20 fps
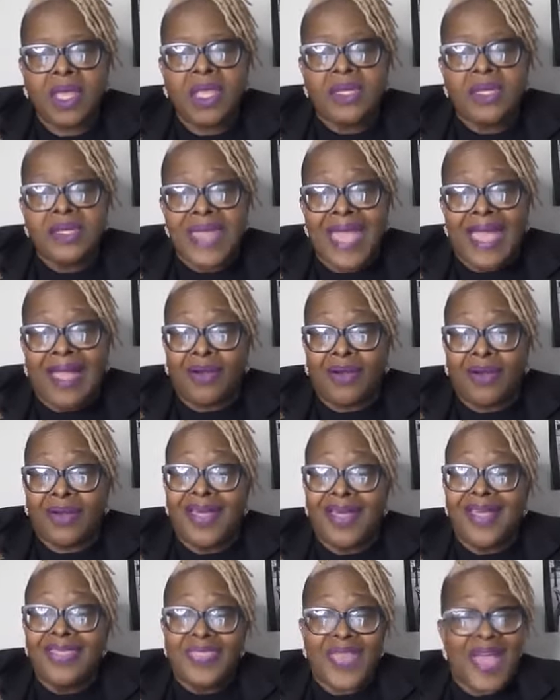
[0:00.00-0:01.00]
Now,
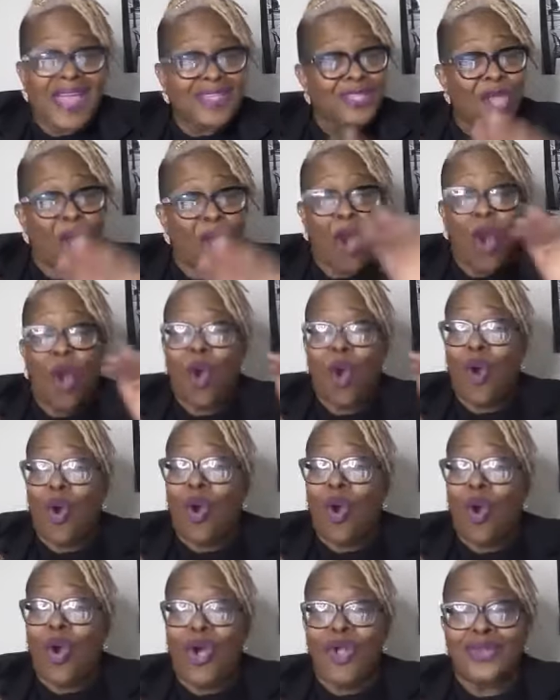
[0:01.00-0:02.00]
that's a
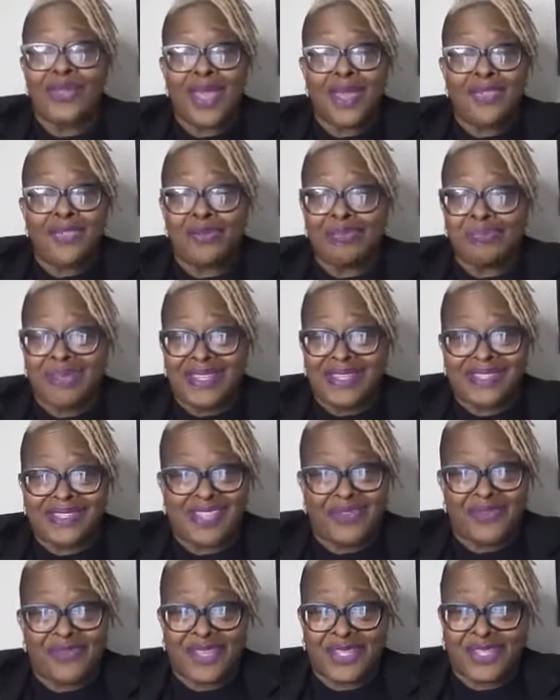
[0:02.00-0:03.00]
whole nother beast
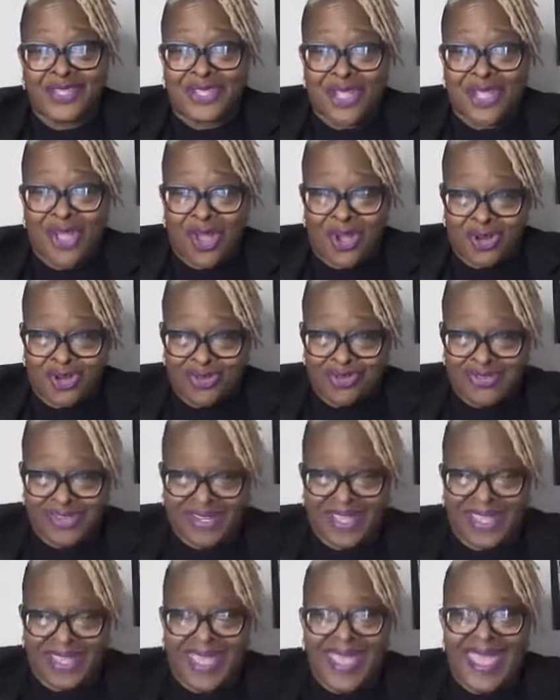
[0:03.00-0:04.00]
of its own.
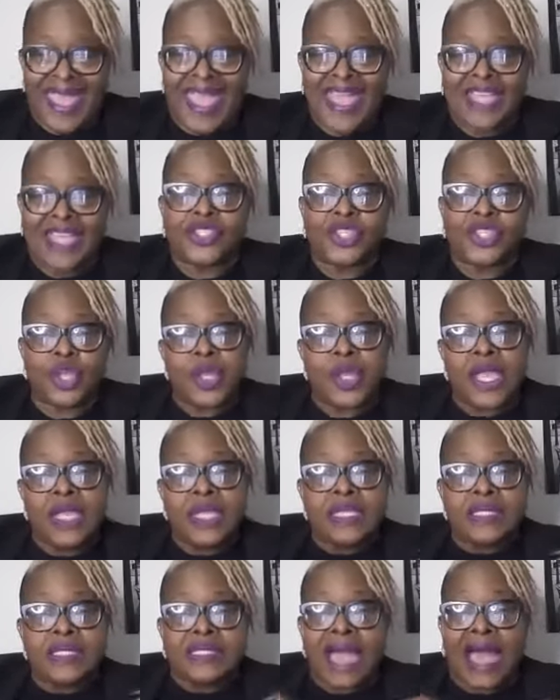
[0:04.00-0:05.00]
And so, and
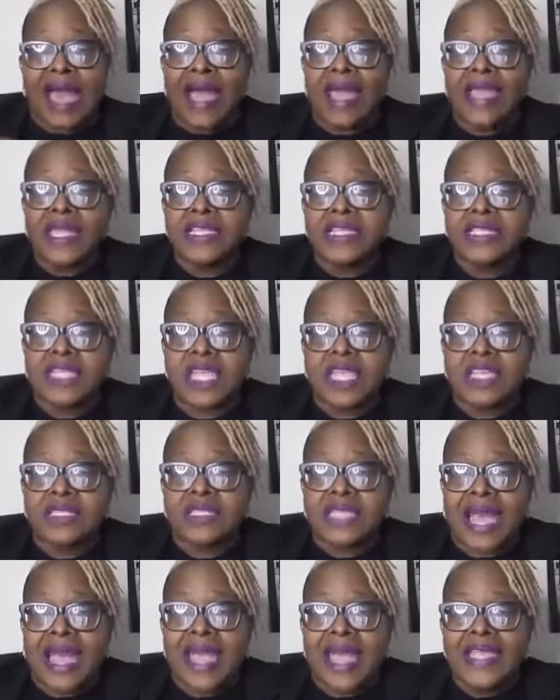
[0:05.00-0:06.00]
it ties.
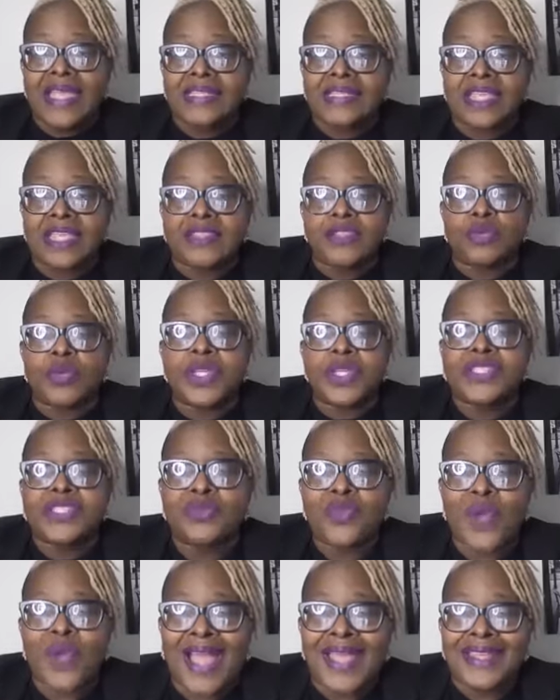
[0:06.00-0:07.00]
And the reason
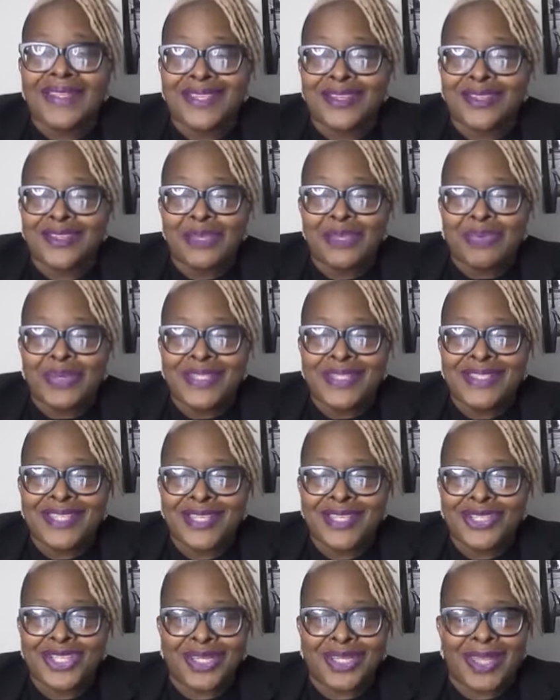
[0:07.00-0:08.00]
why I took the
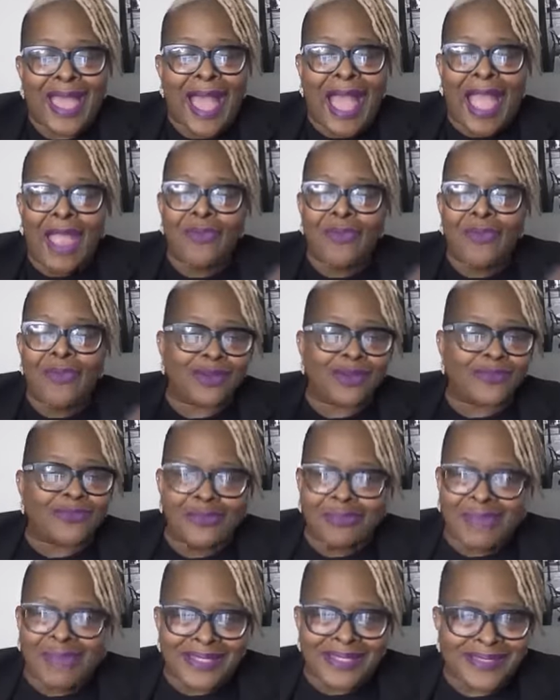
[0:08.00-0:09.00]
position, I worked for
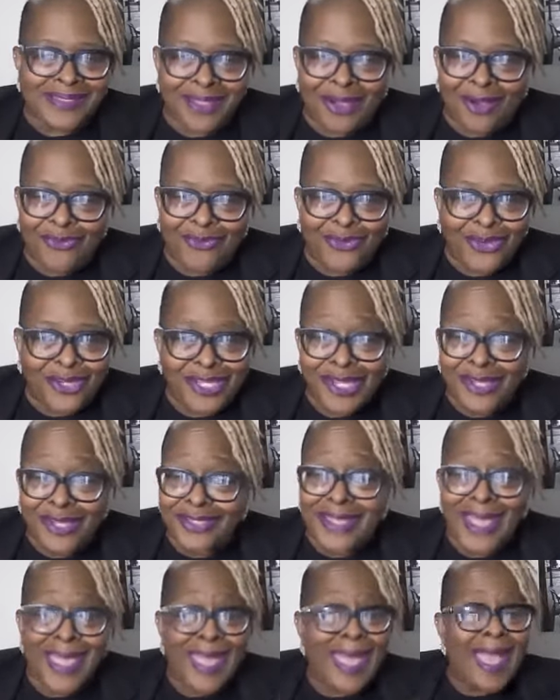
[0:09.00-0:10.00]
myself for
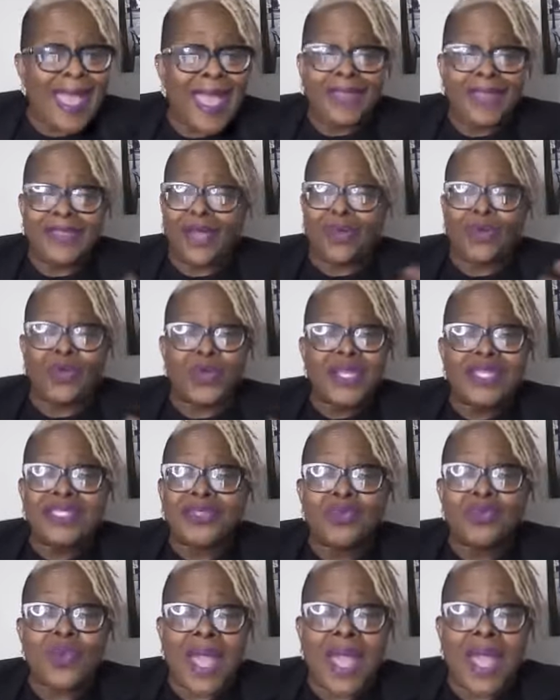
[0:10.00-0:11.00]
years. And the
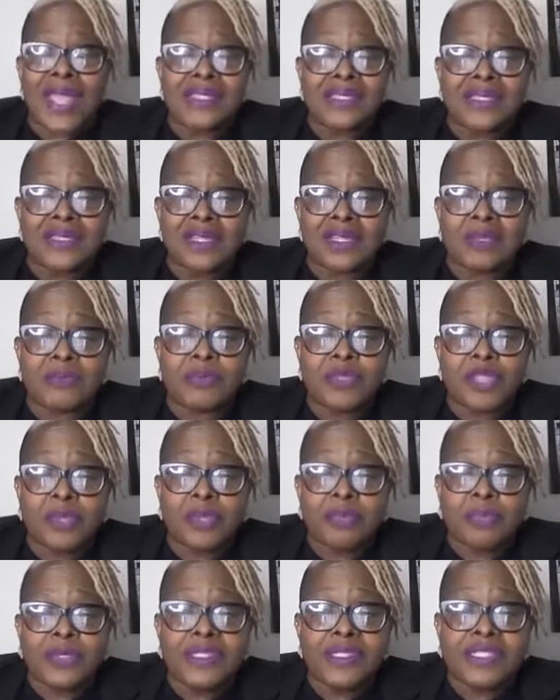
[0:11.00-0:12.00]
reason why I took the
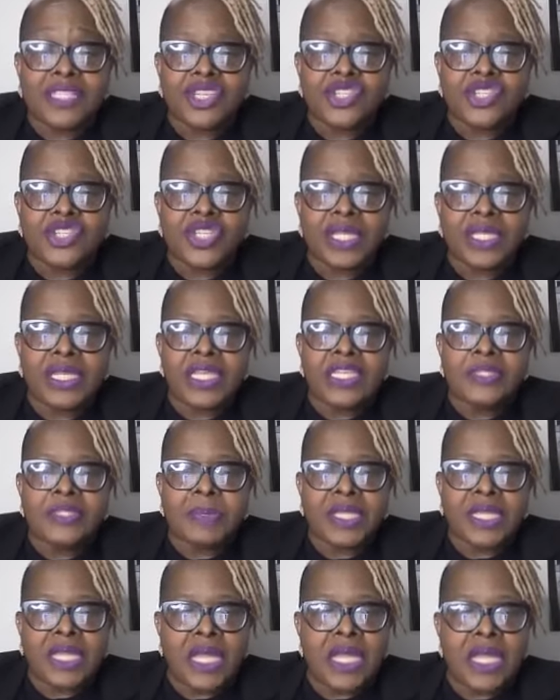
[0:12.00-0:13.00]
position is
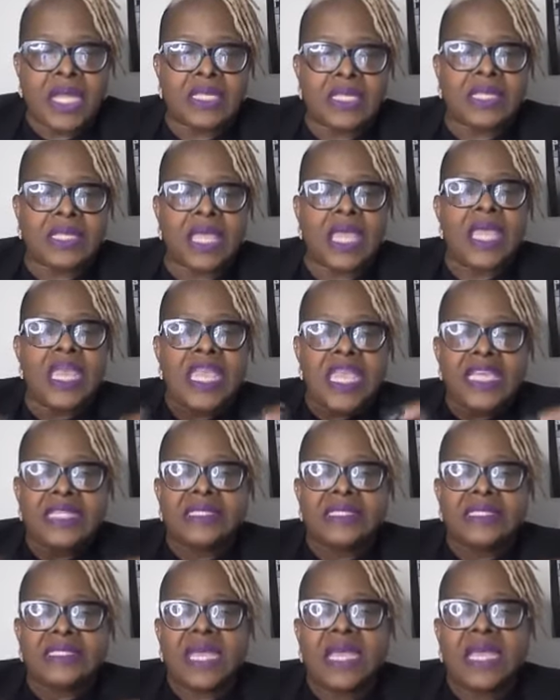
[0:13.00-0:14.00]
because
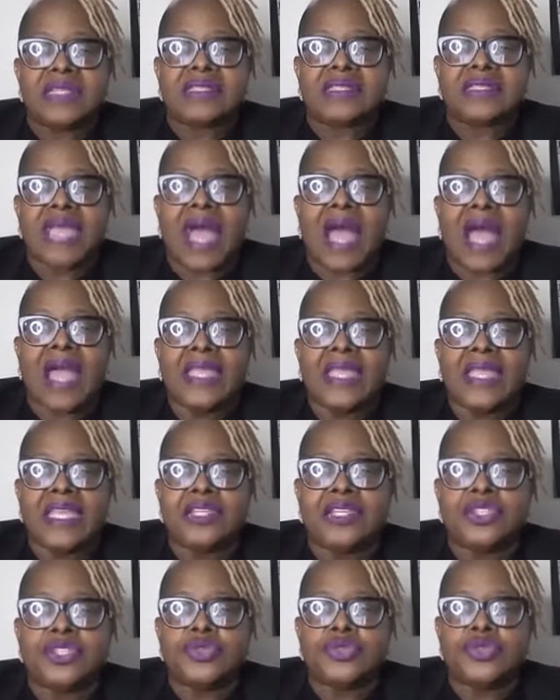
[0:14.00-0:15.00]
it does tie
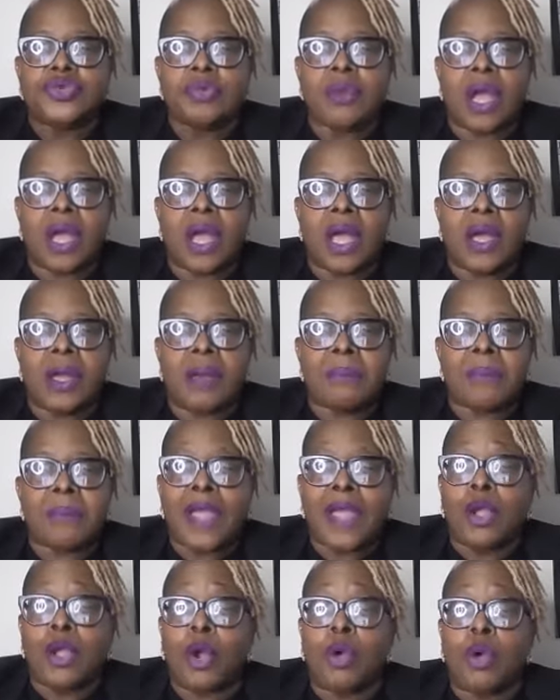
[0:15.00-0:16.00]
into
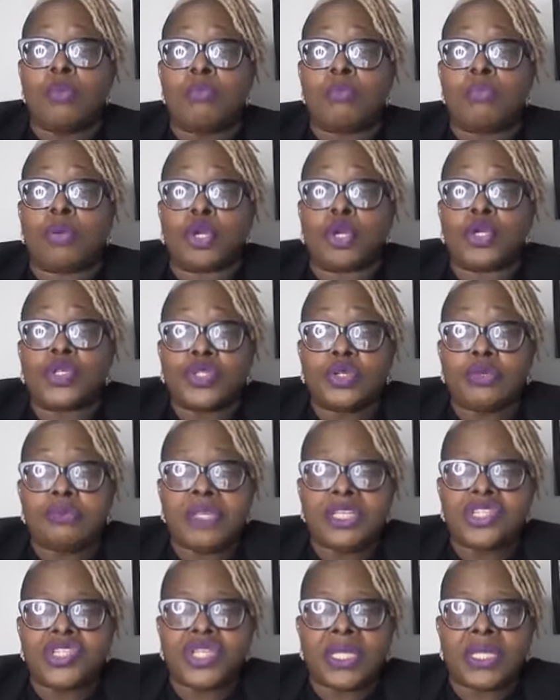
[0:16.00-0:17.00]
my own personal
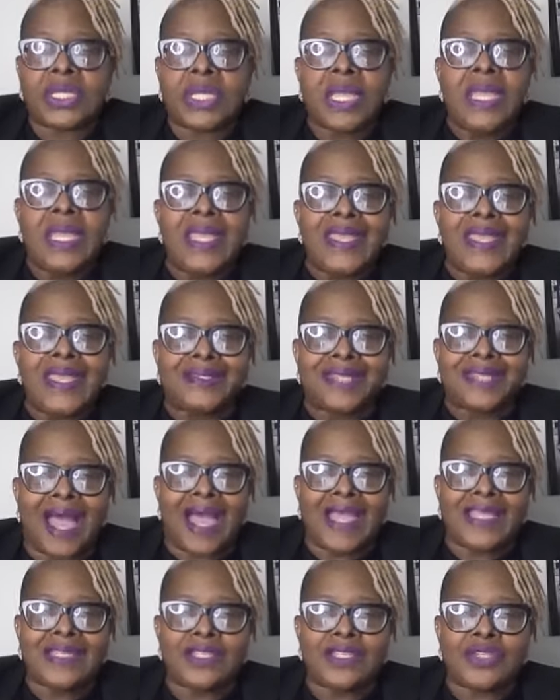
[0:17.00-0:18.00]
mission. It
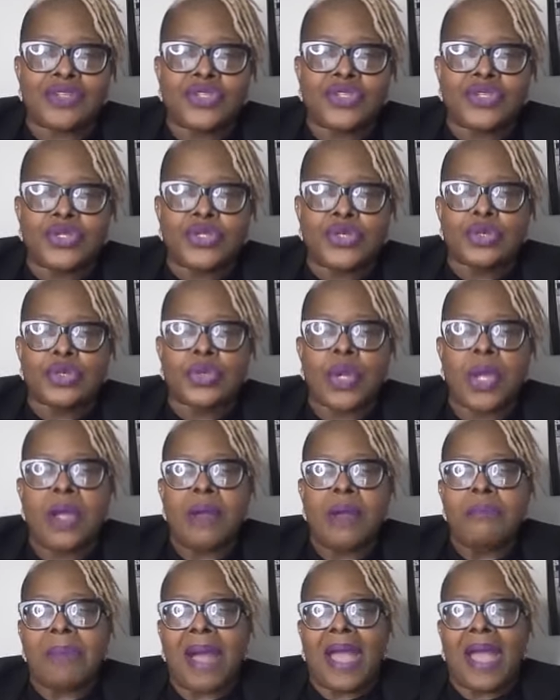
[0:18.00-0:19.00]
ties into
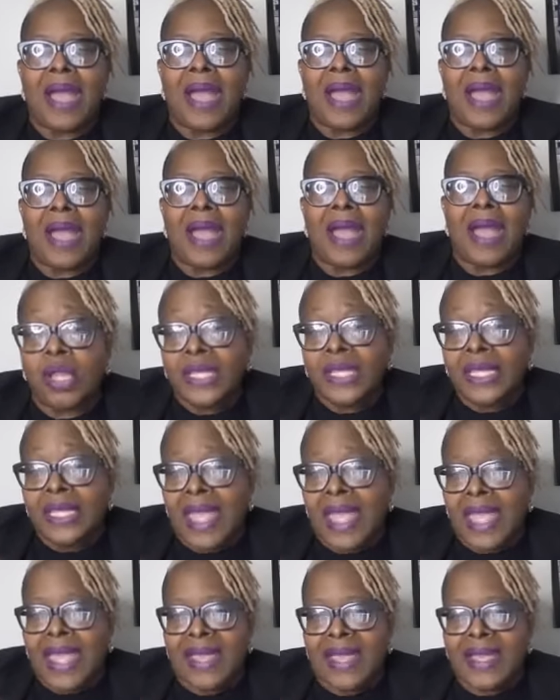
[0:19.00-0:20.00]
my
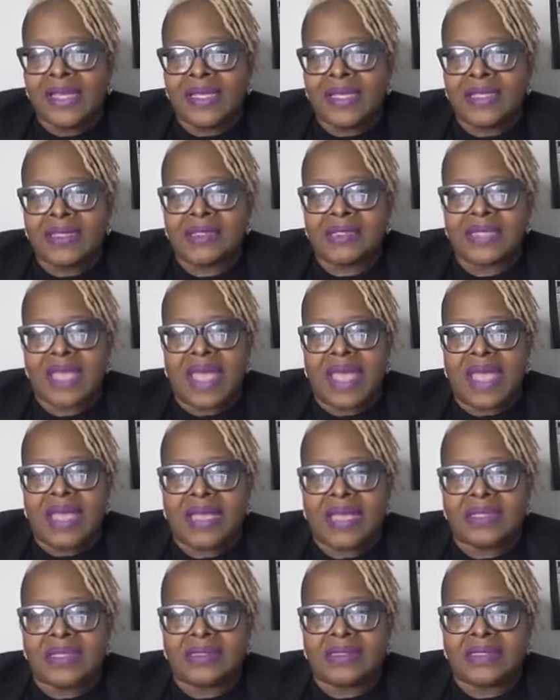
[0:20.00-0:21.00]
calling as
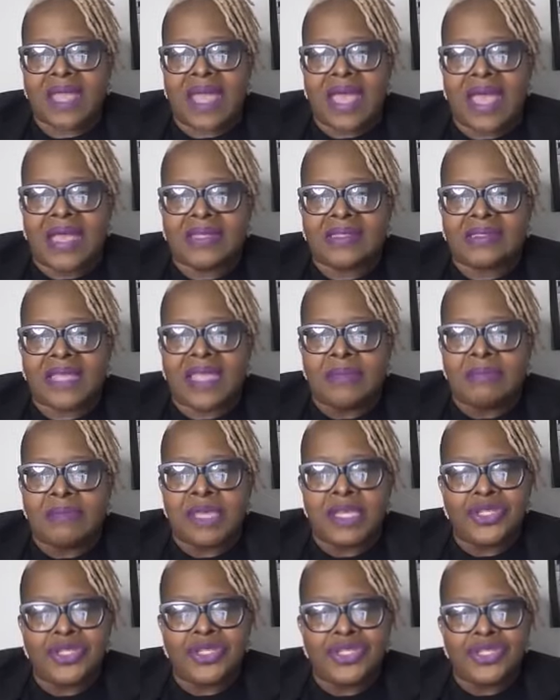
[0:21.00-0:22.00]
a
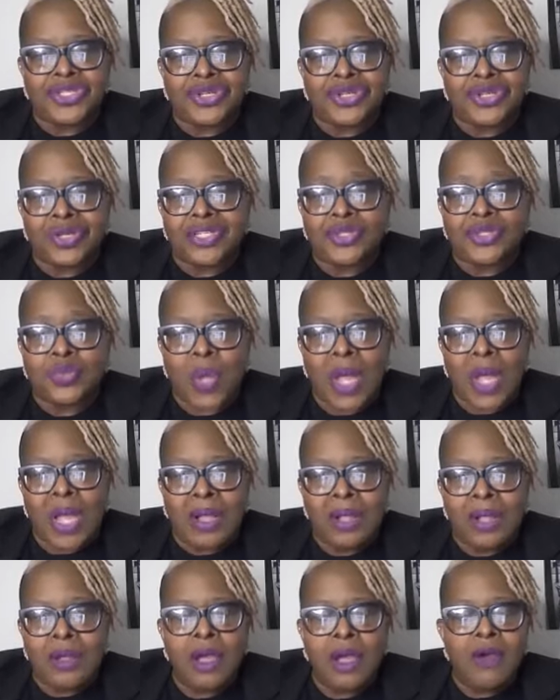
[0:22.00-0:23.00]
minister as
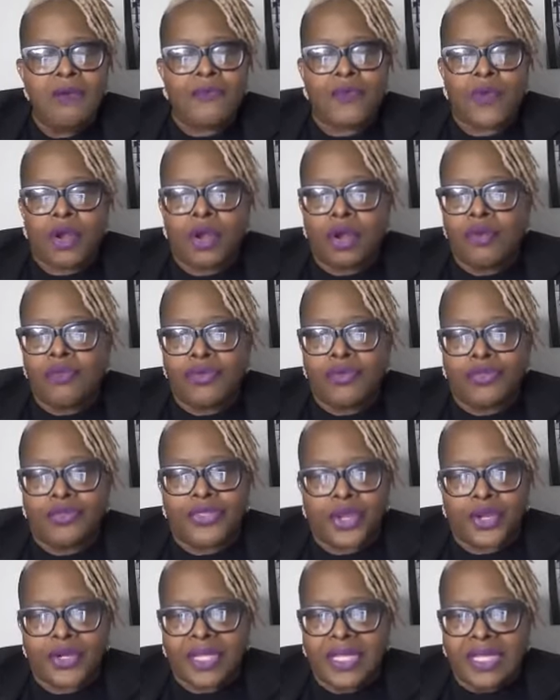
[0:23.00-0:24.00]
well for over
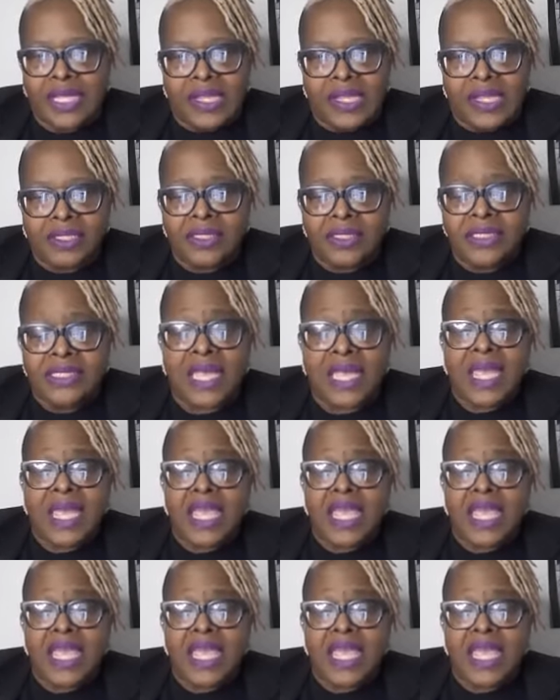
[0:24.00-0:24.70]
30 years.